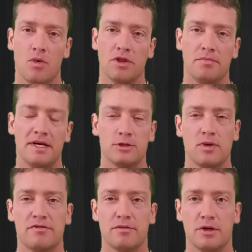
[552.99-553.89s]
Well, the
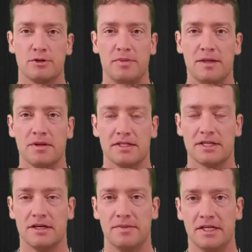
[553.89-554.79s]
best way for most people
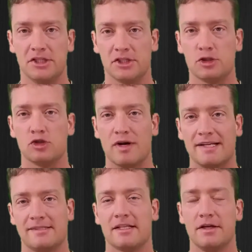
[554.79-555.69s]
is going to be to just
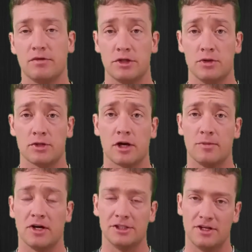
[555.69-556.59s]
drastically reduce
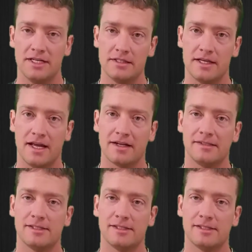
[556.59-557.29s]
carbohydrate intake,